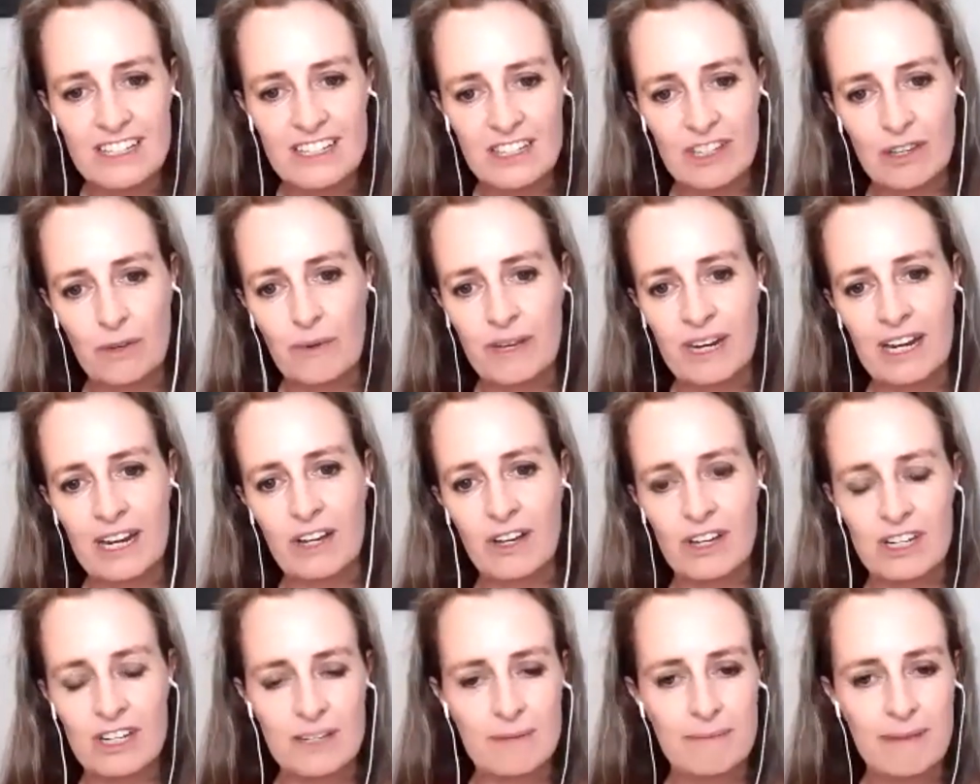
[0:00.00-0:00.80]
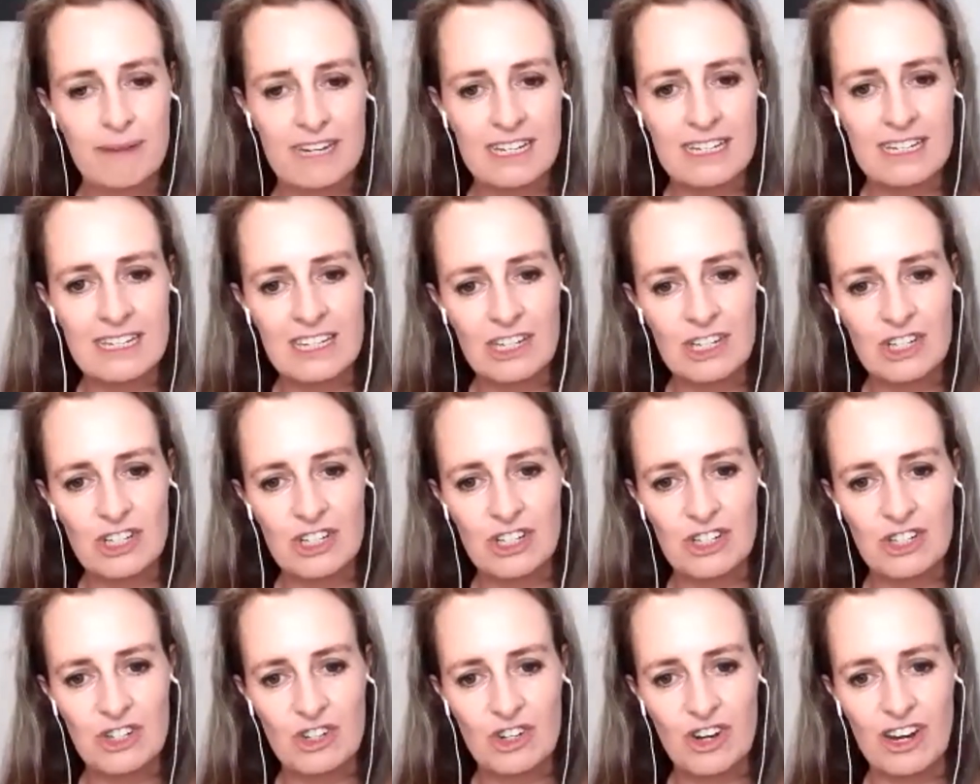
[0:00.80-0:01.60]
So when I got to my
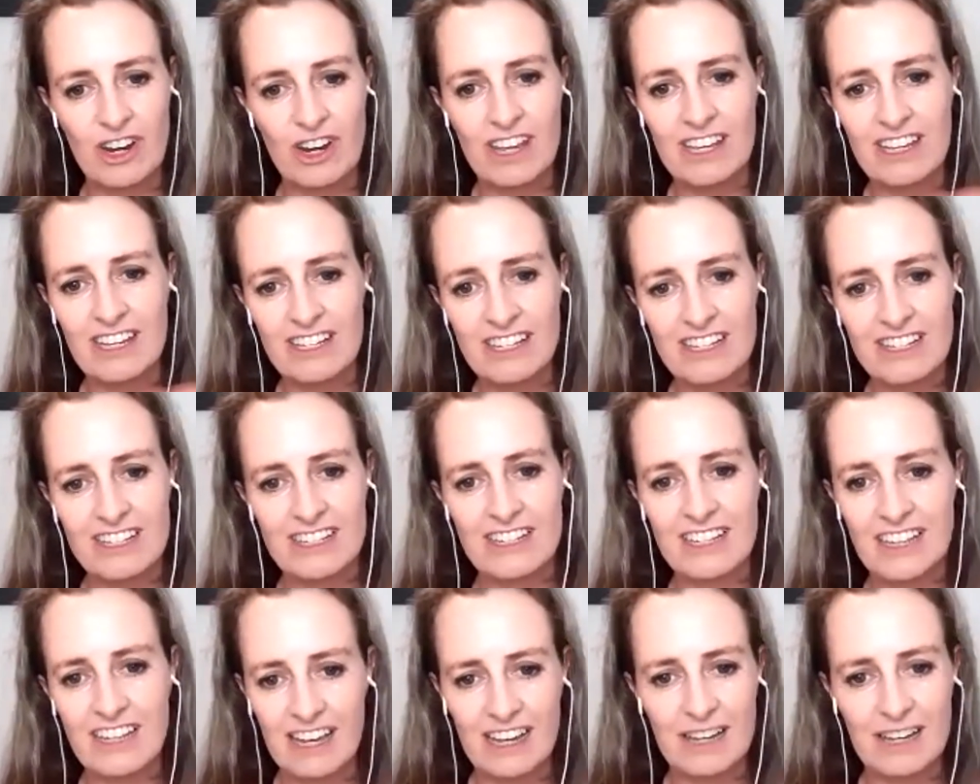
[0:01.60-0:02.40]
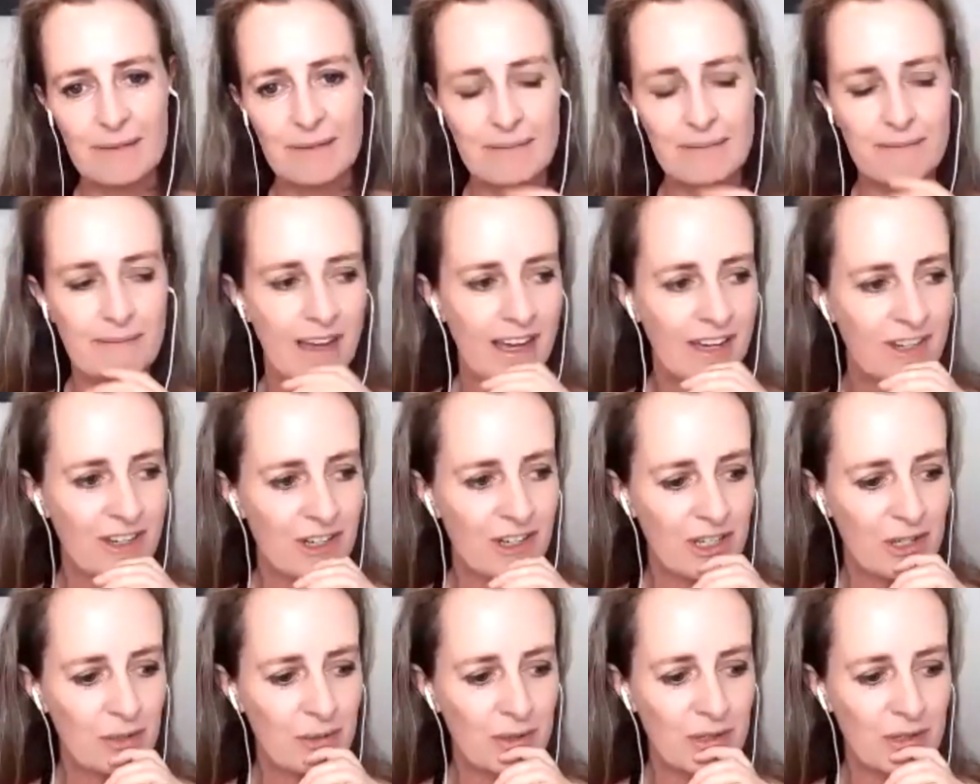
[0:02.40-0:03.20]
t-shirt trade, I
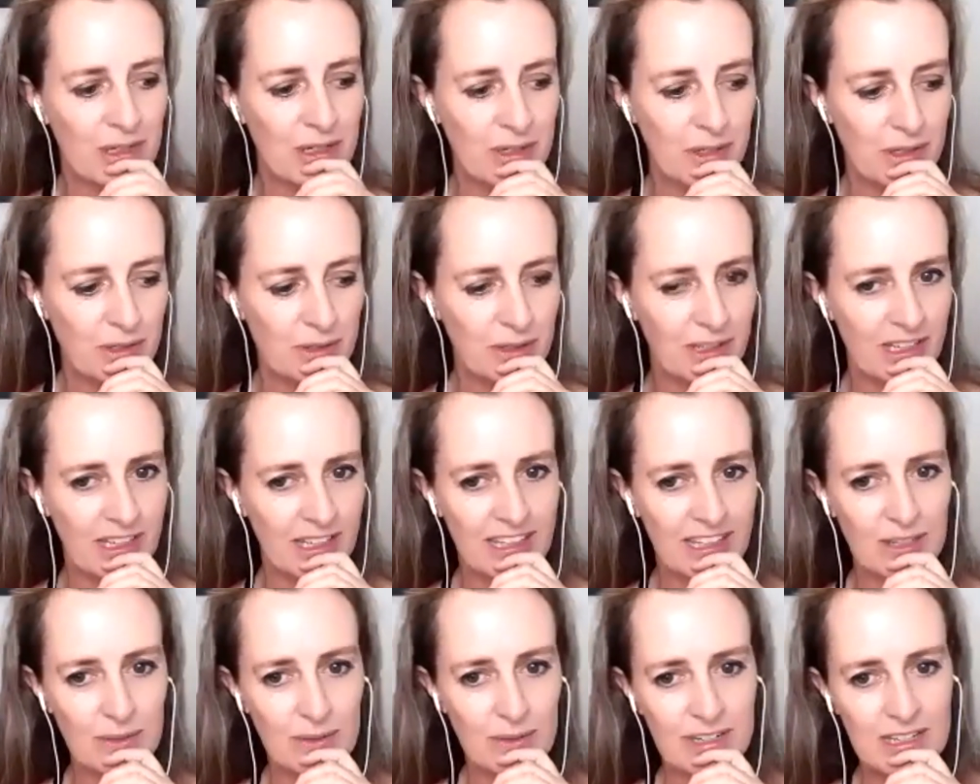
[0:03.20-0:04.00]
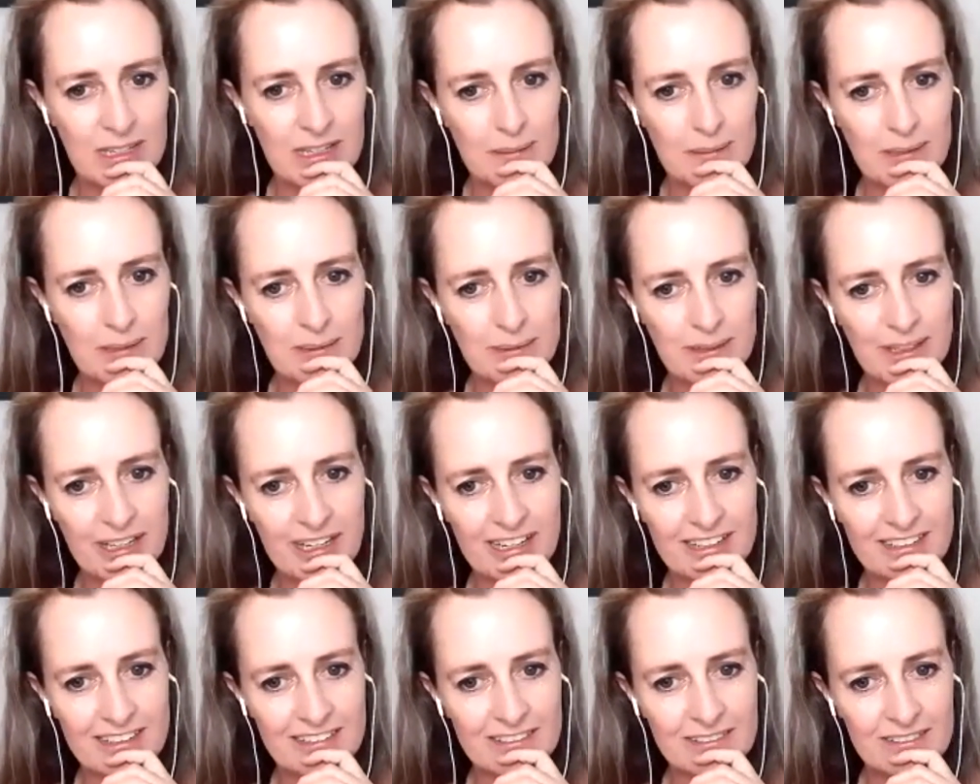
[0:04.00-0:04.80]
know you were, I think, one of the people
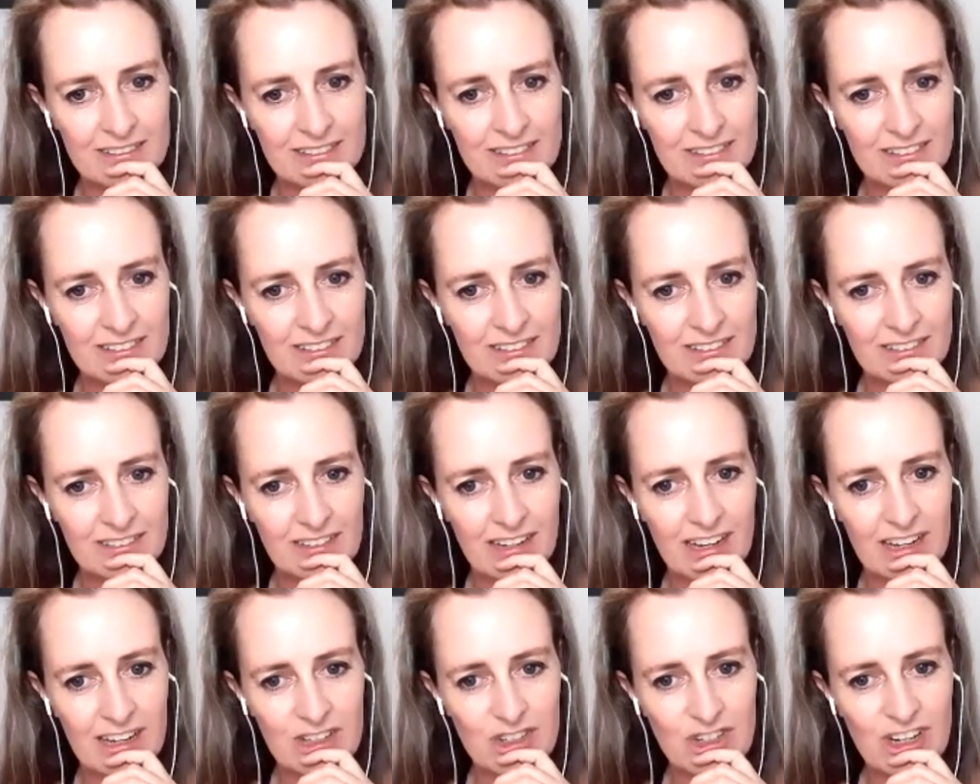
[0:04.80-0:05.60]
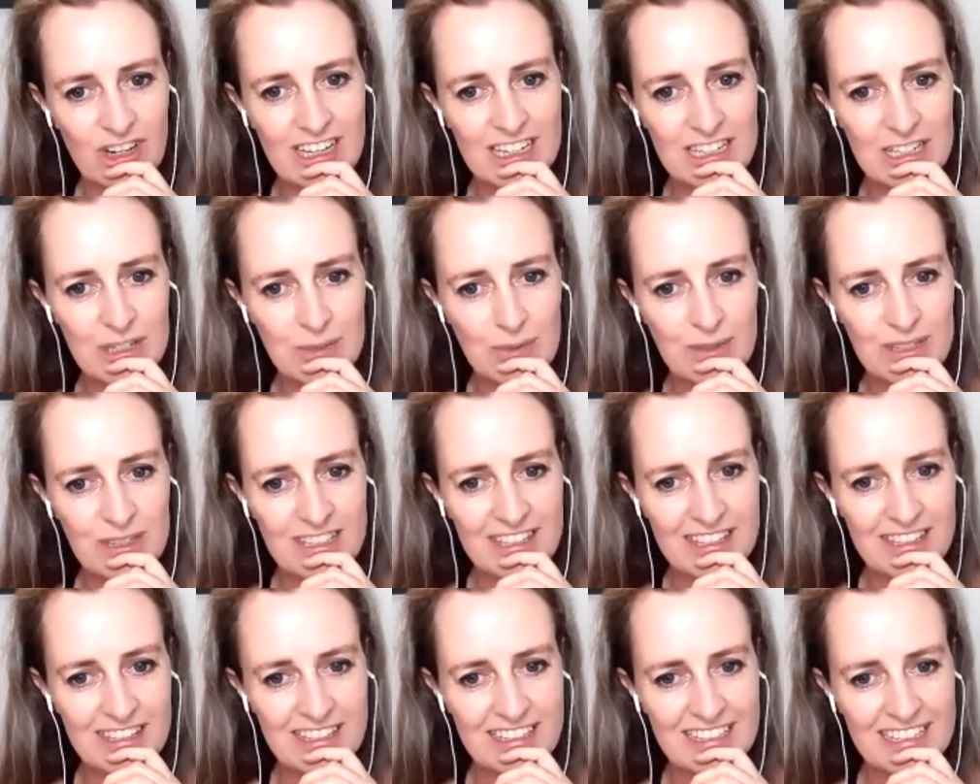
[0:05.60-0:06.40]
I traded
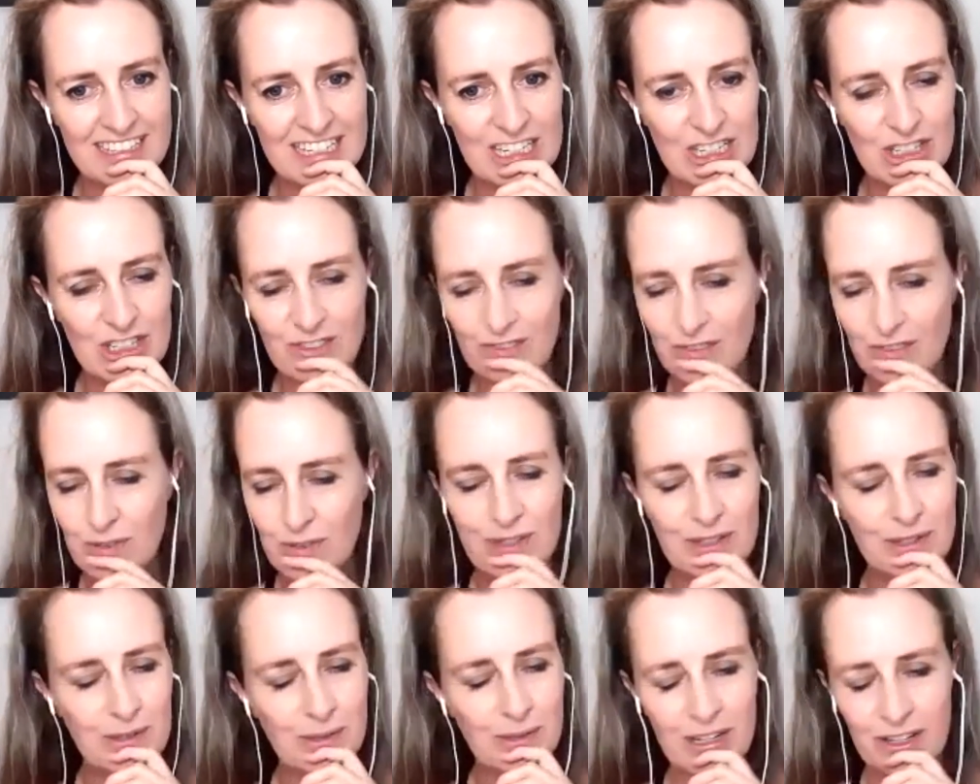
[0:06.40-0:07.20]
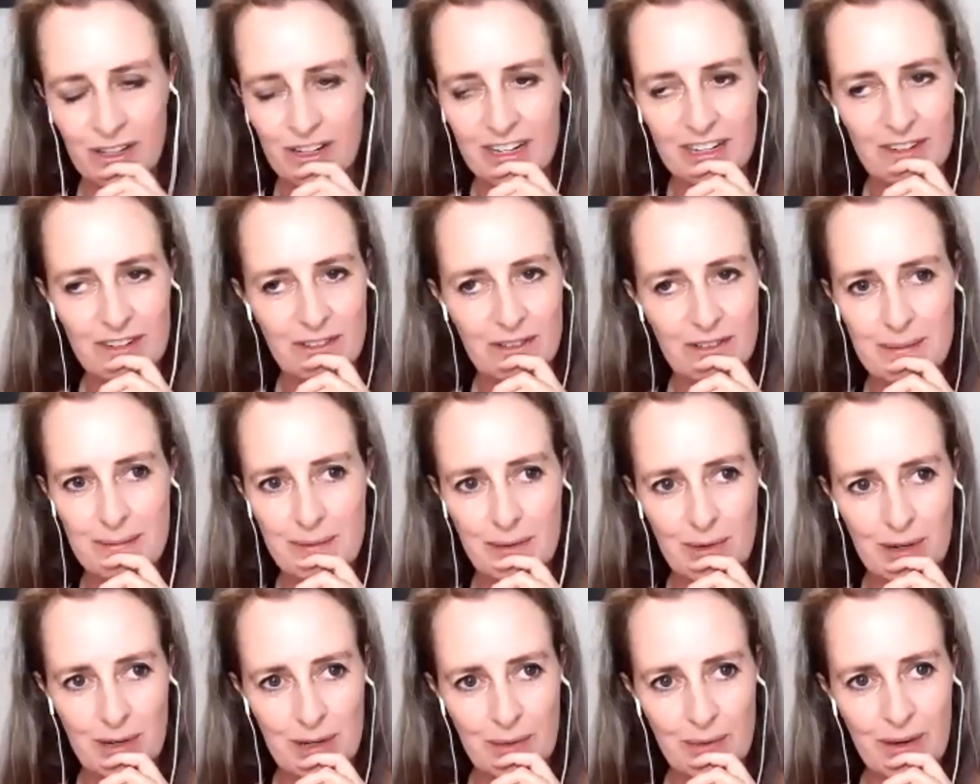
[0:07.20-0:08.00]
with a t-shirt for. I can't even
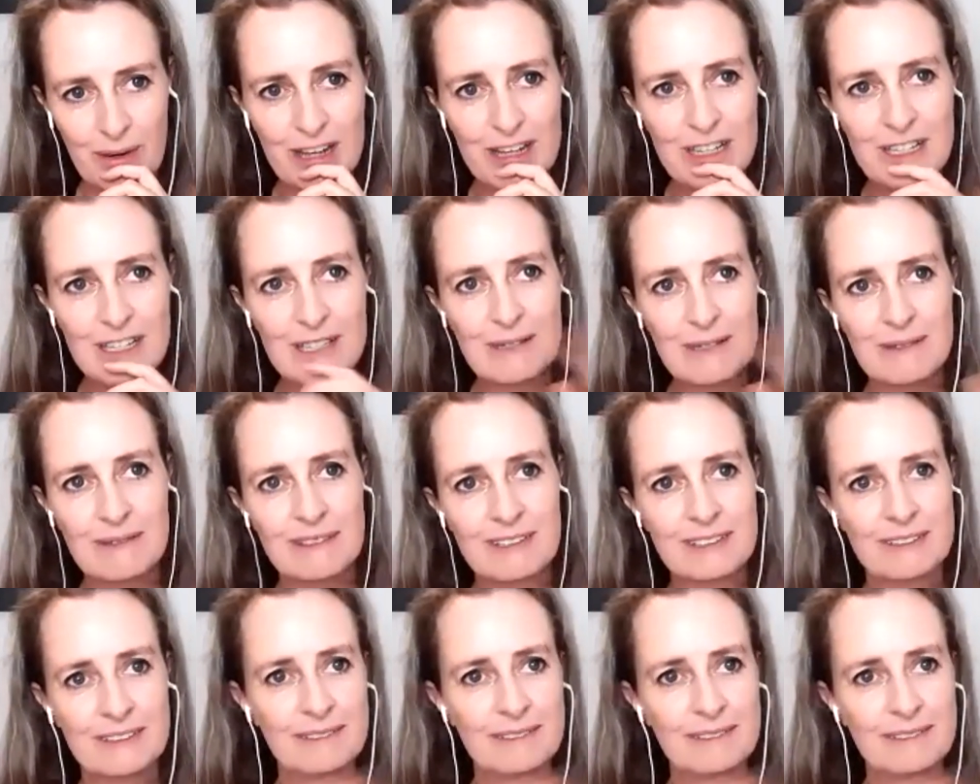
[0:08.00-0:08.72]
remember what it was.